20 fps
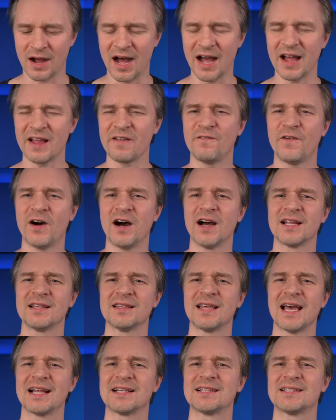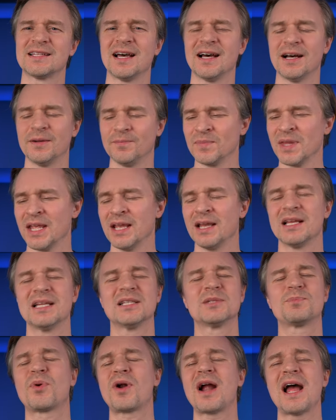I find that
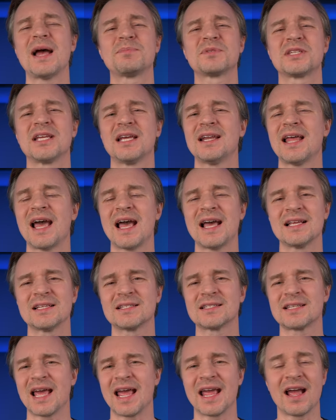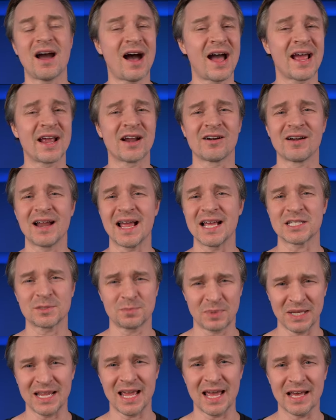is perhaps it has a higher
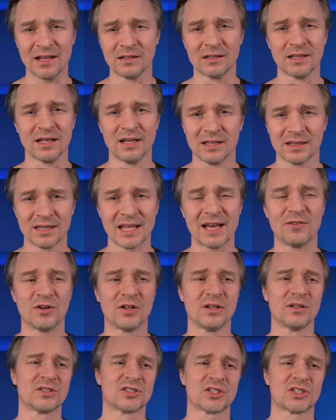SPL level,